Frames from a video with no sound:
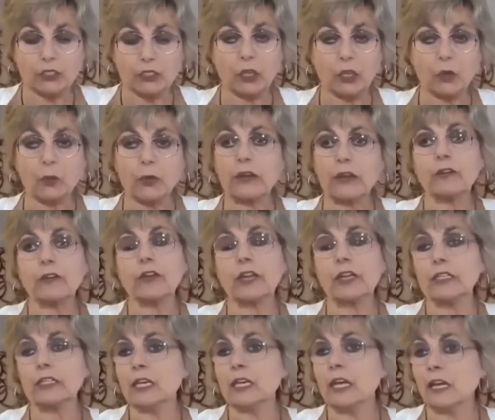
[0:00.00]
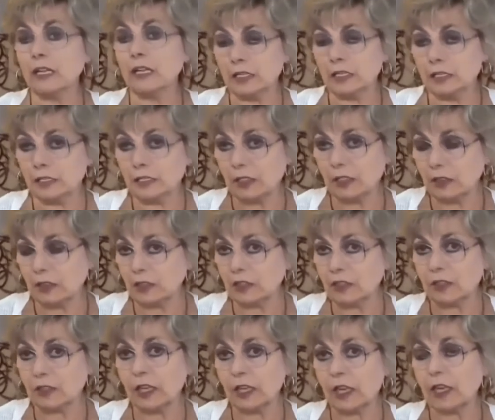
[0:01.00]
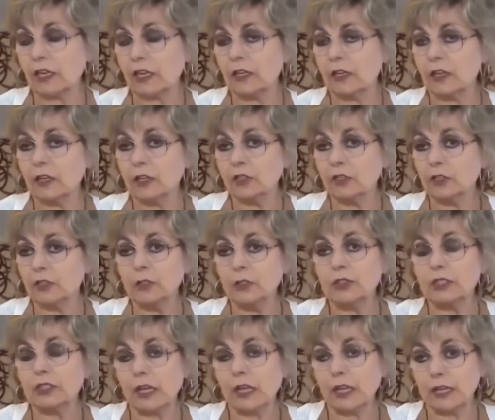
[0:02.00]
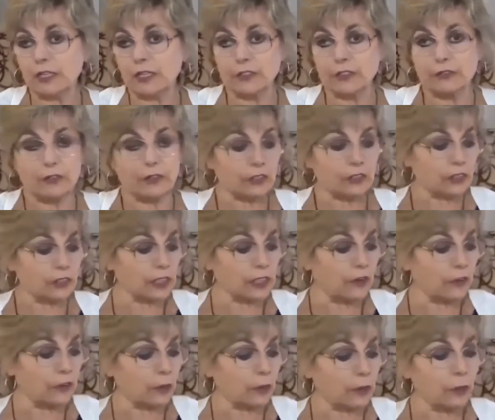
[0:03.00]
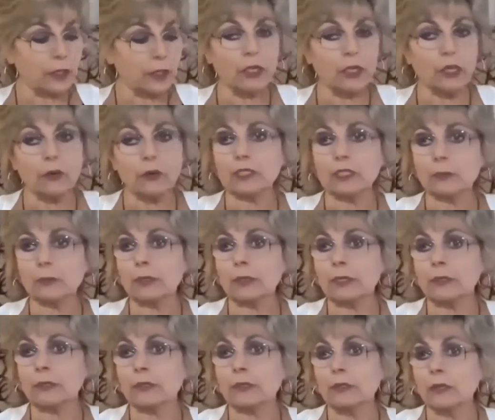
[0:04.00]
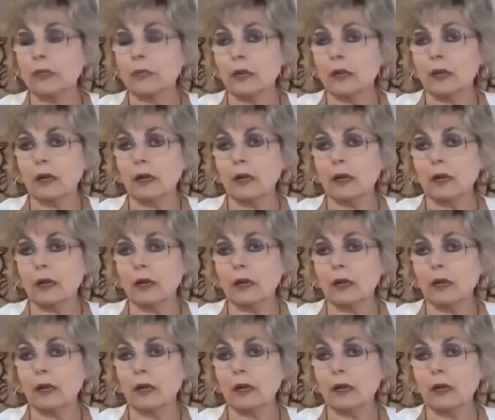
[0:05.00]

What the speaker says: So whenever they tell us that this is a new scientific discovery, we know it's been